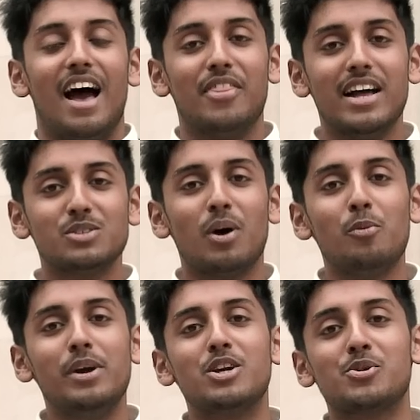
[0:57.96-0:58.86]
And that's why
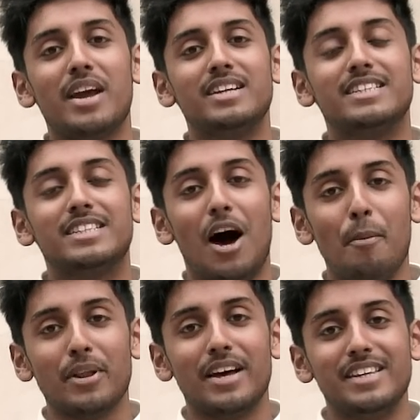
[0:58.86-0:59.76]
we created
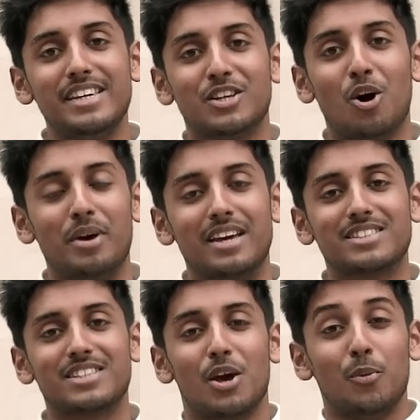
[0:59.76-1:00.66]
Uplearn Economics.